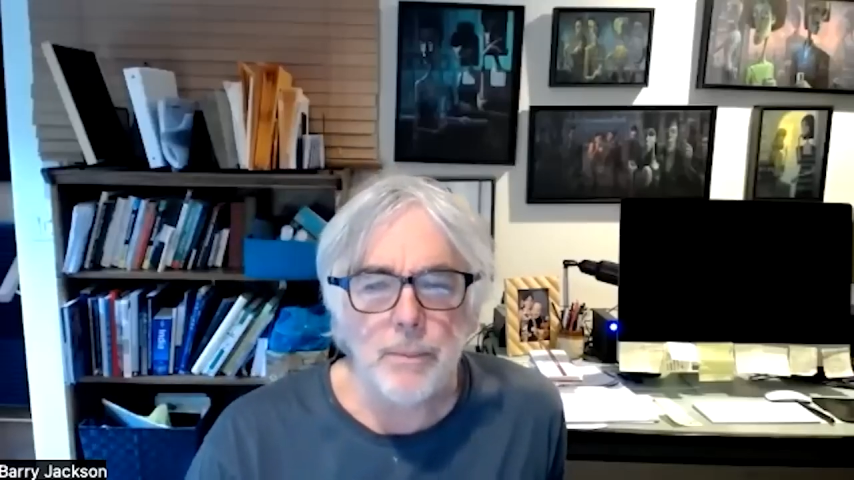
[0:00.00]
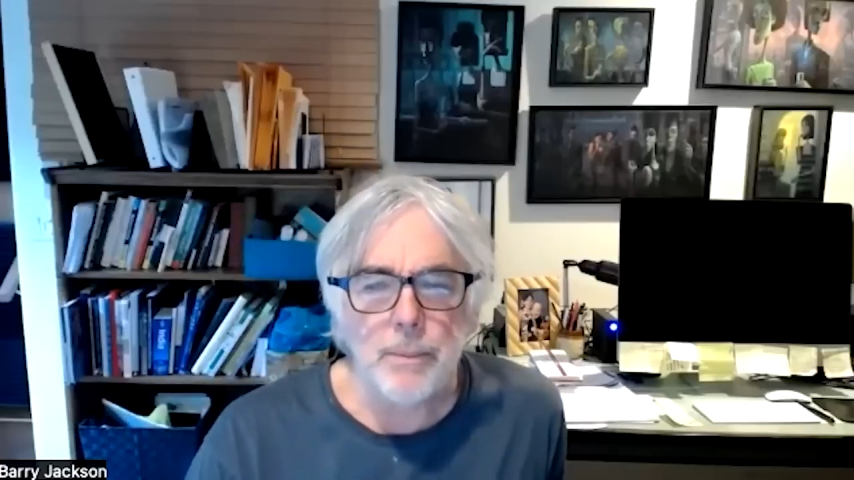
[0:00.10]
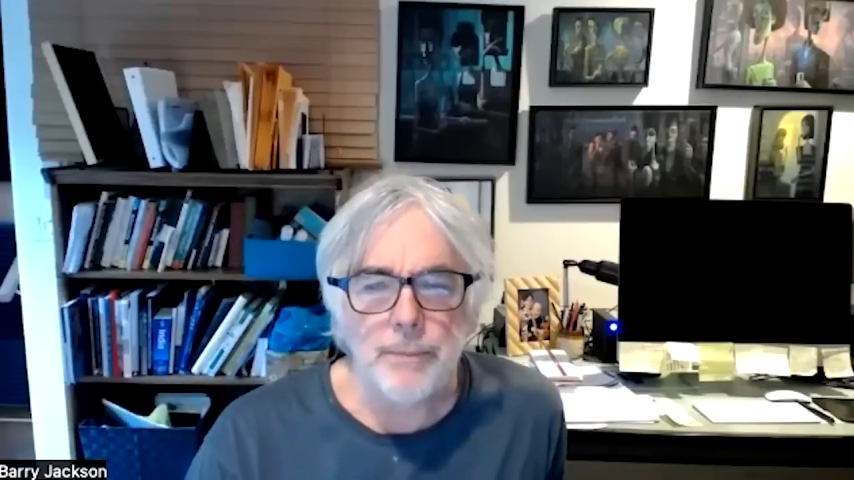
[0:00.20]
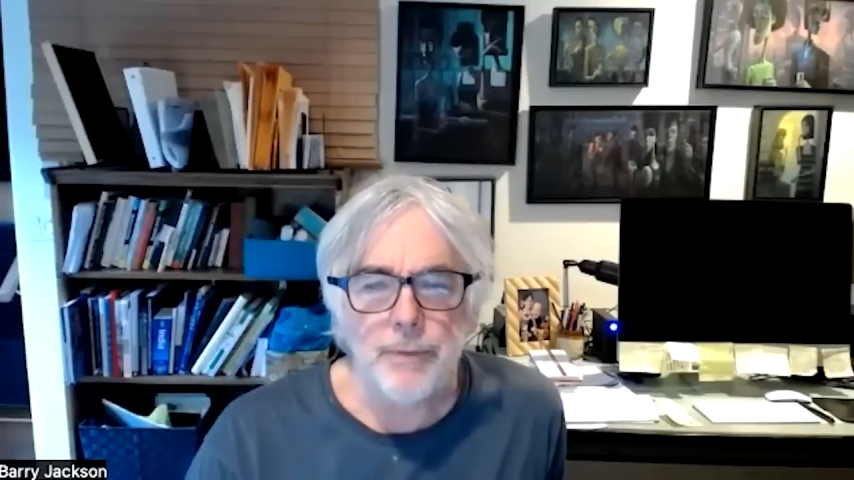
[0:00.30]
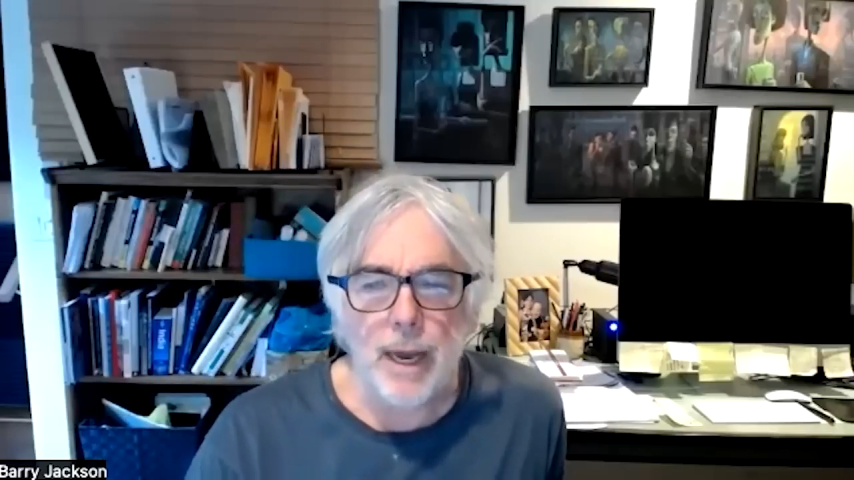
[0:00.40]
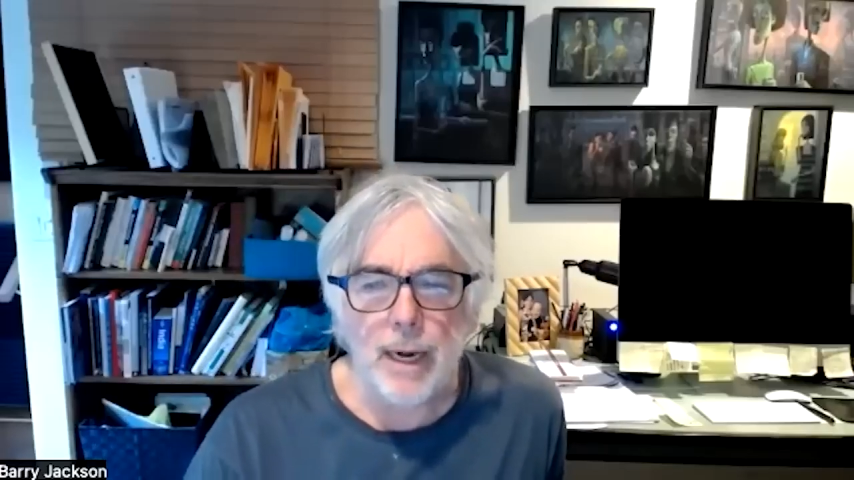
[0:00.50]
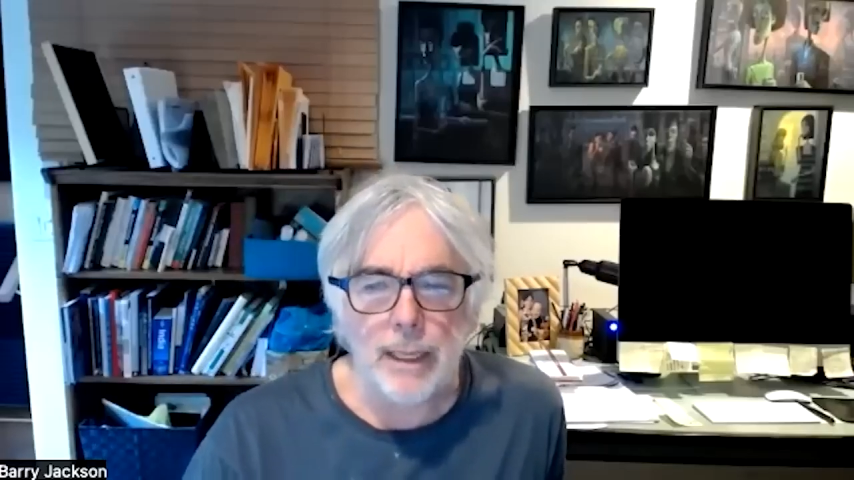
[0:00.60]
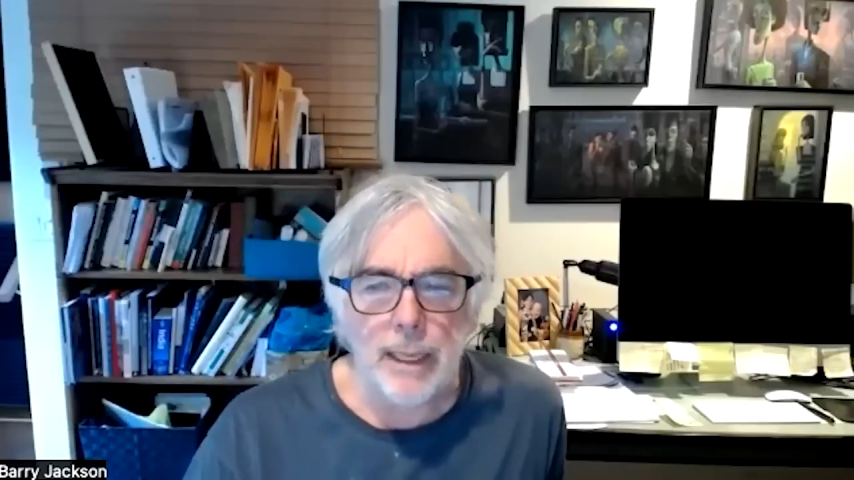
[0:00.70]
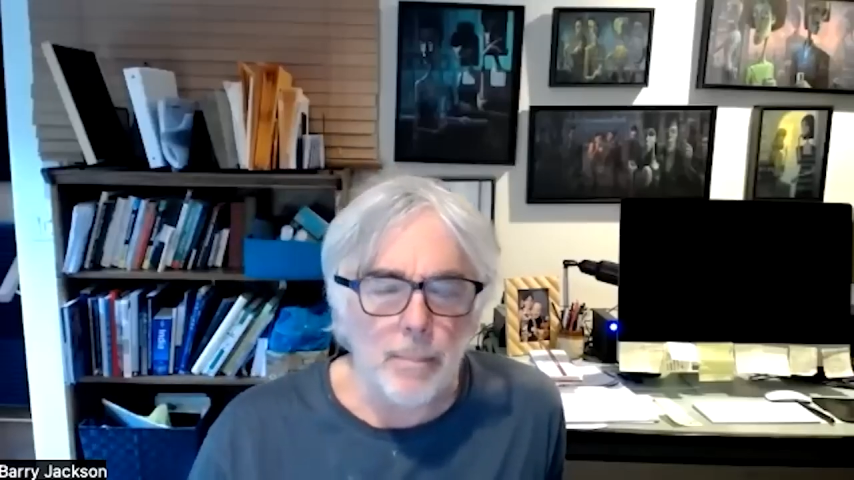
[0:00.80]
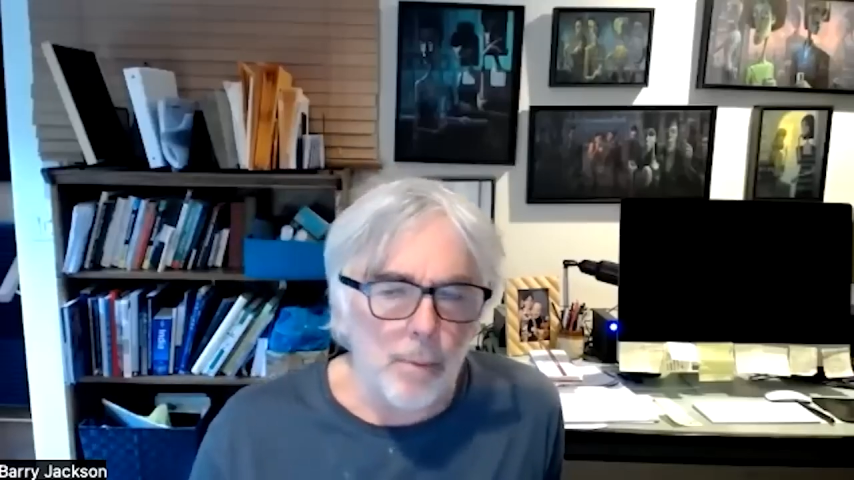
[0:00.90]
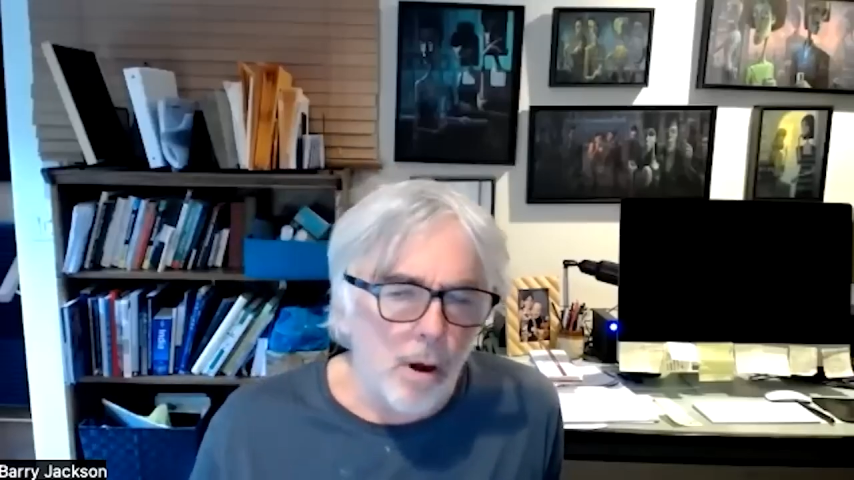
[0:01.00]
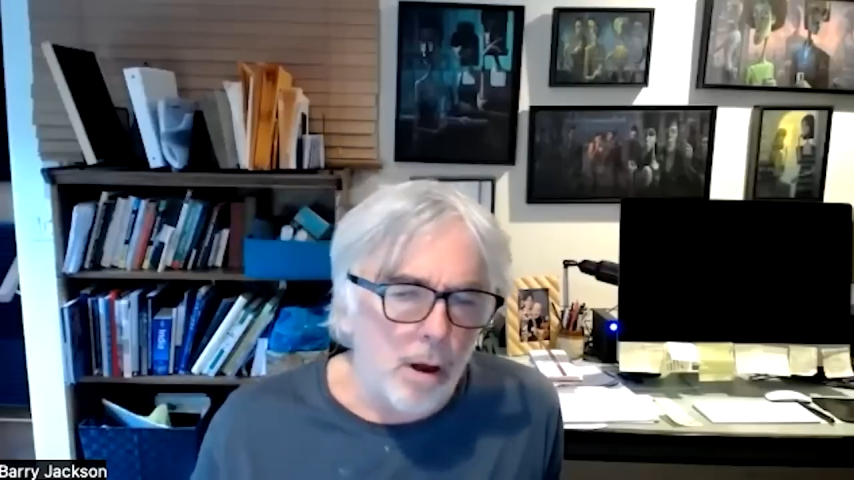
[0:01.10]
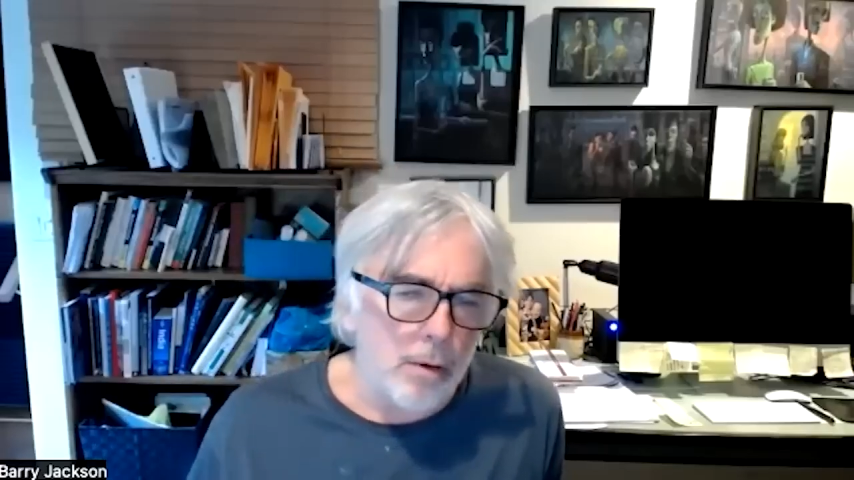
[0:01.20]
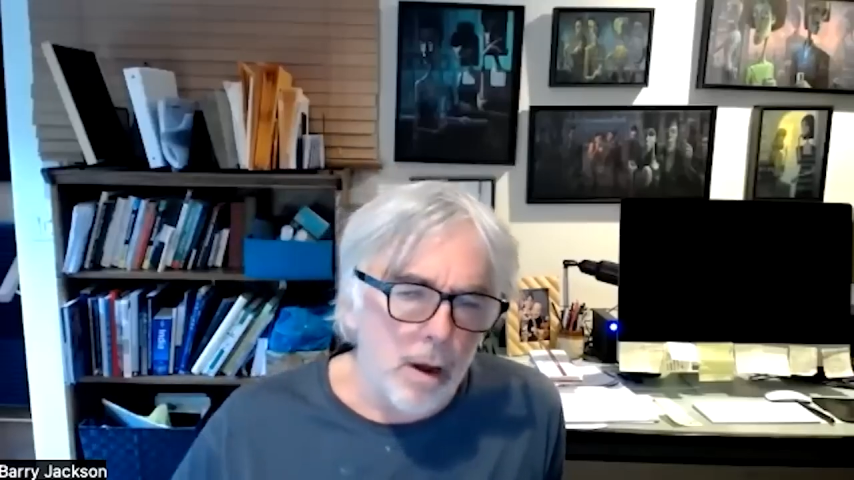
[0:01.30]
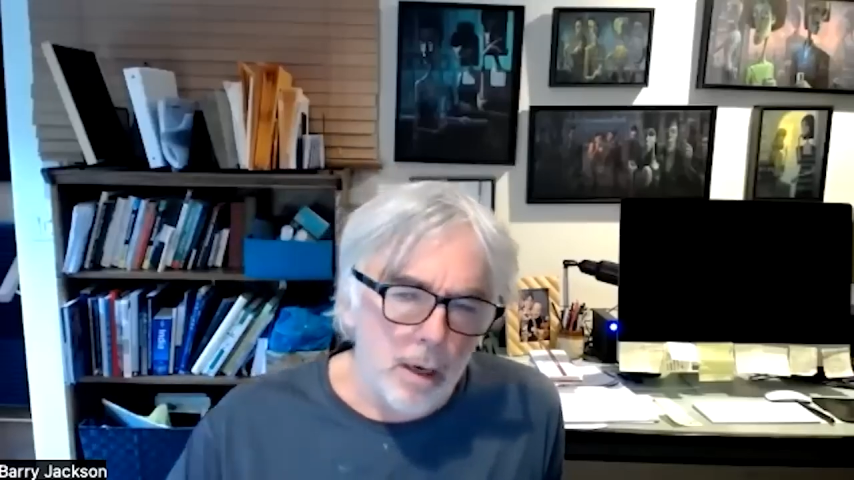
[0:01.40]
we've got to get a broader